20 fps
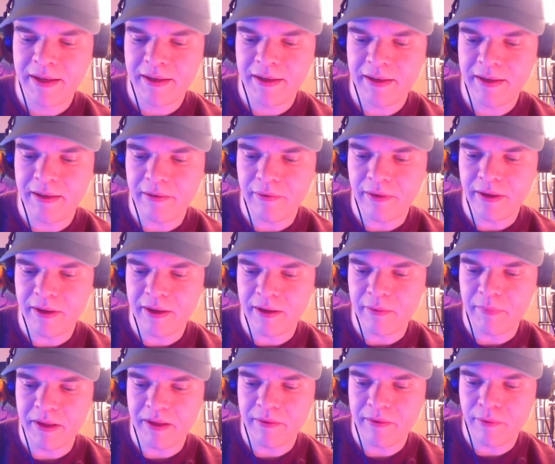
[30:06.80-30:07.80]
Here I can
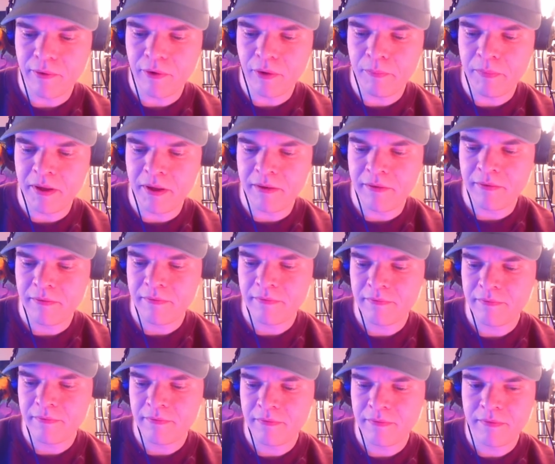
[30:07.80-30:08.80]
make a copy
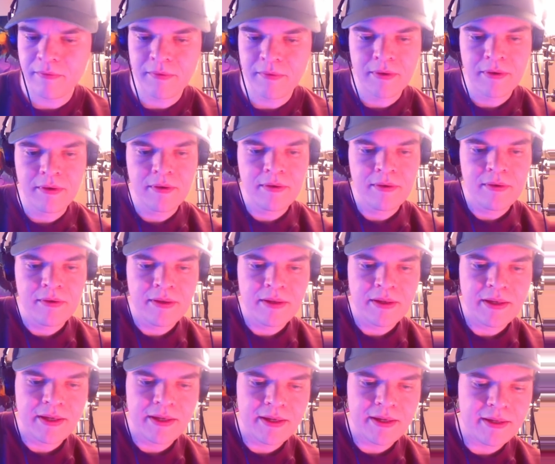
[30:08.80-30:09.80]

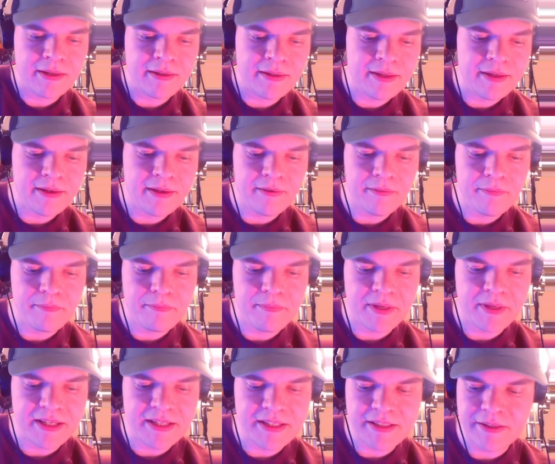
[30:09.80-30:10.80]
and then
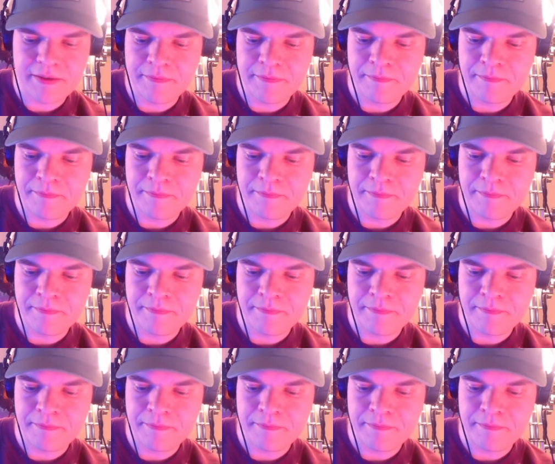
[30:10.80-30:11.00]
paste.